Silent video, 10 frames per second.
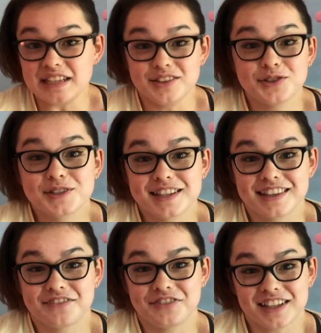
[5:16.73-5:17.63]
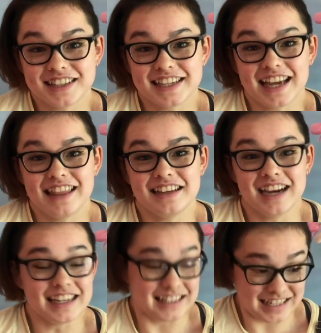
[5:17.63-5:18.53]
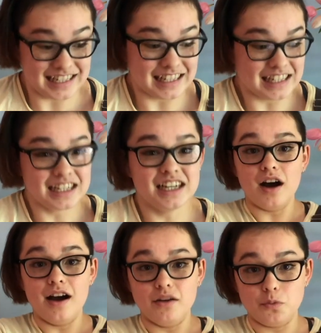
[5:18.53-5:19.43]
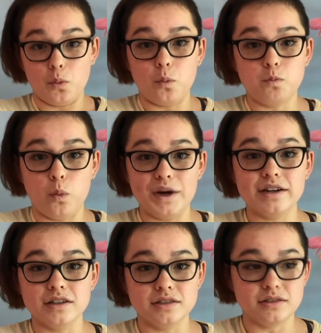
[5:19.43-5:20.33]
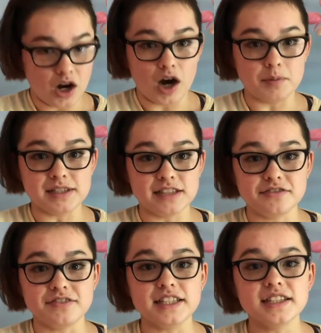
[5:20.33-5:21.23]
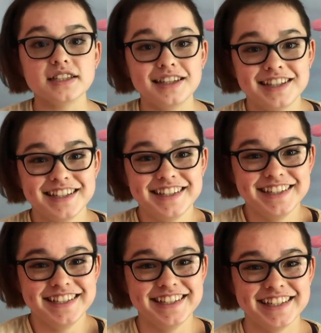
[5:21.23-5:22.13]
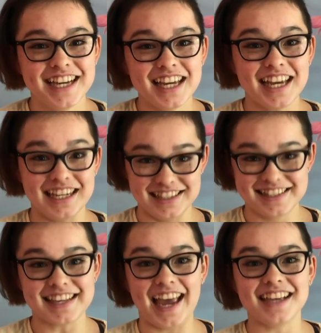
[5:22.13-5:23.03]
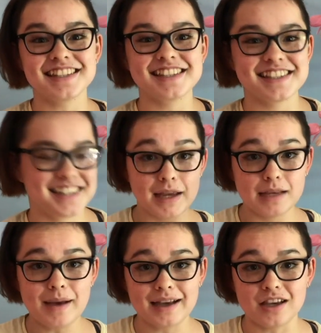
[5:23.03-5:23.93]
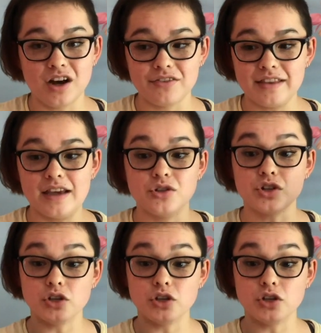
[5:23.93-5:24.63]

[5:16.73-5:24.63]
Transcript: used to the feeling and the idea of weird opposite feet in skates. Piggybacking off that, you should